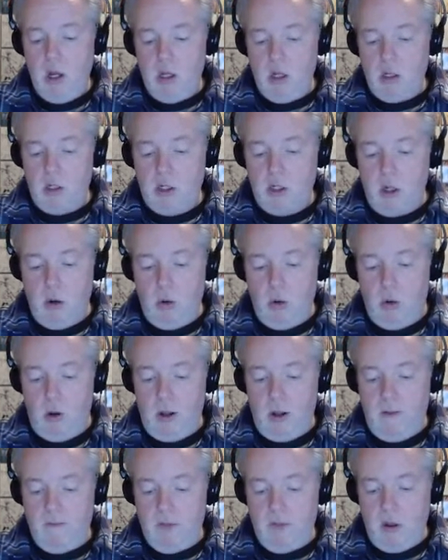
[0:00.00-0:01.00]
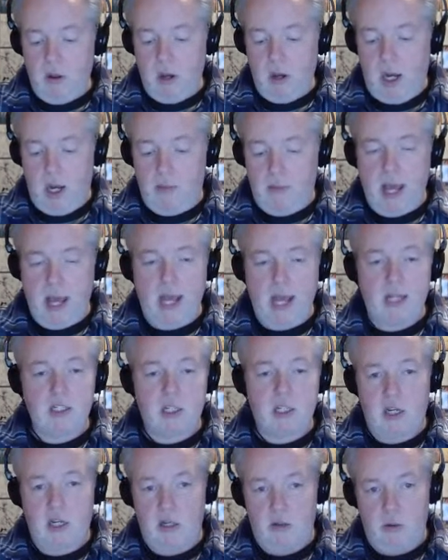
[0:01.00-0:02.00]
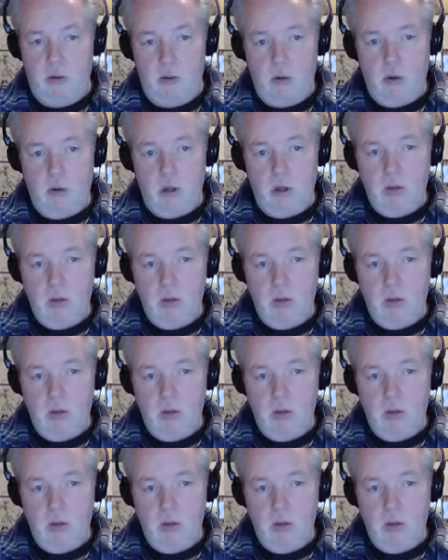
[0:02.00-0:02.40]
So I'm asking you,